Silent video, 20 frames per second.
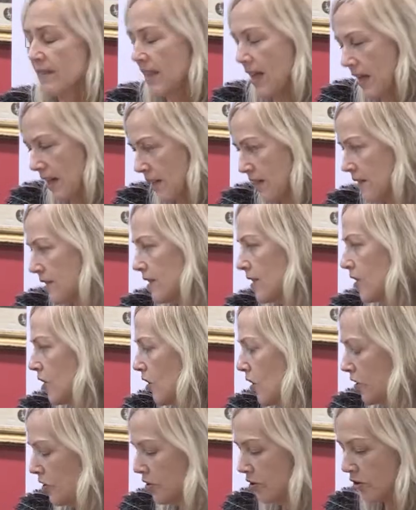that is the
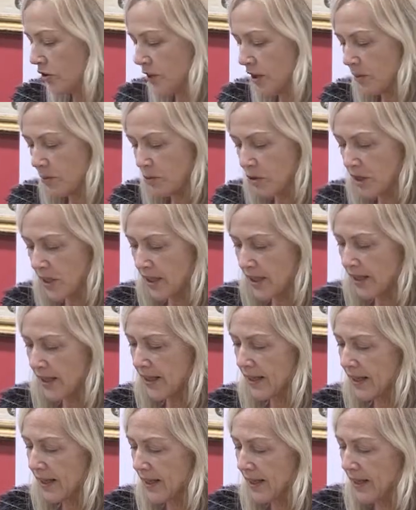author that I'm
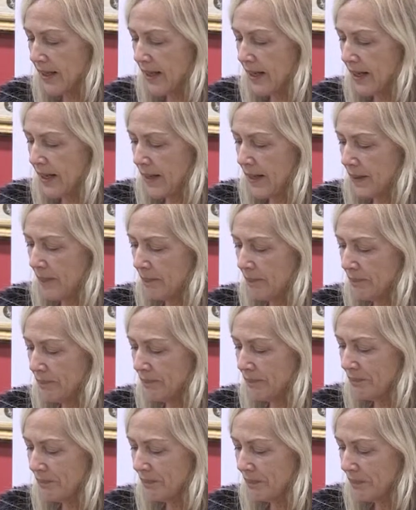reading,
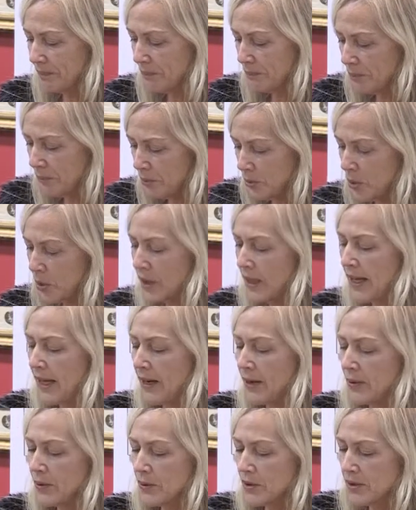um, put
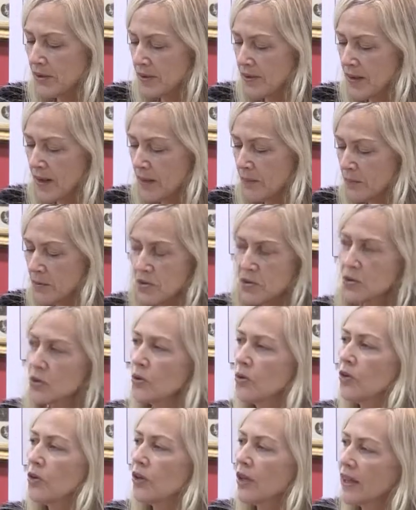out some
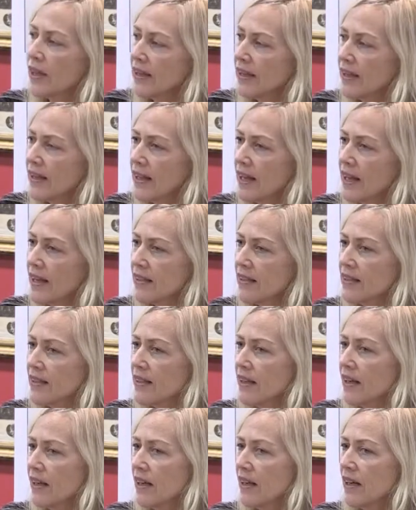story that
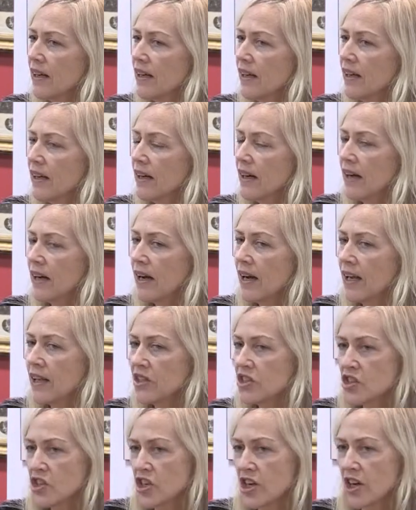I
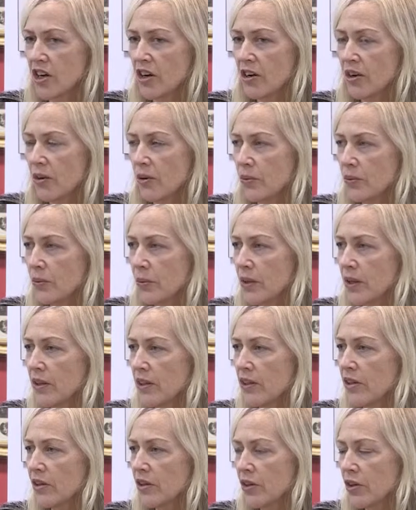share with
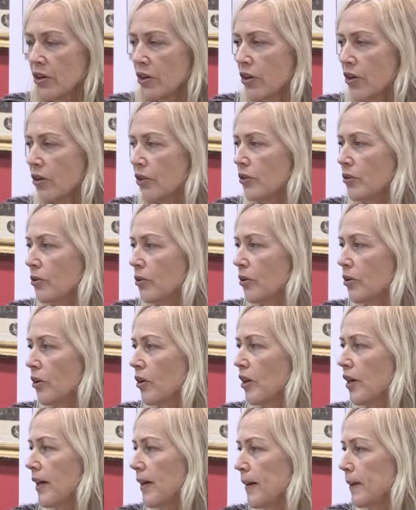her
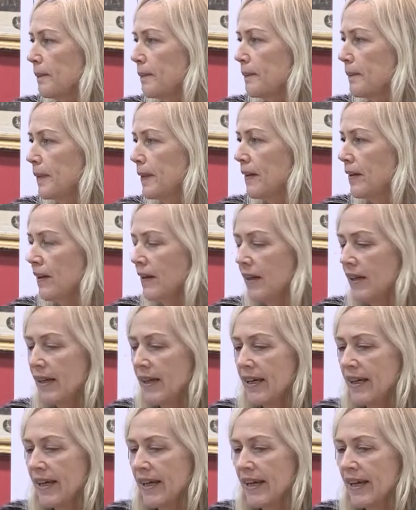or him.
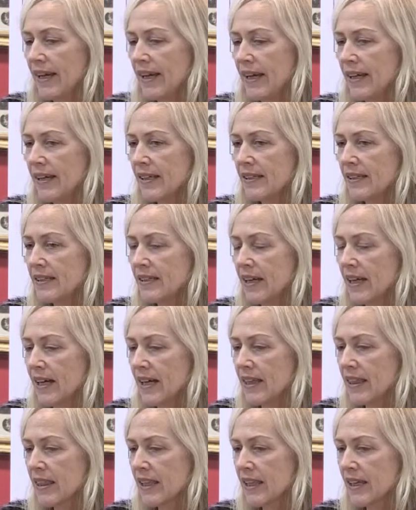And
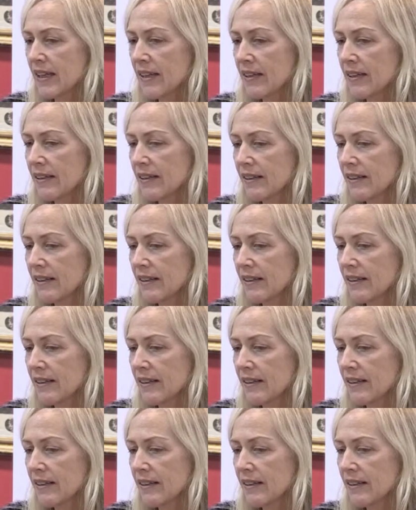I think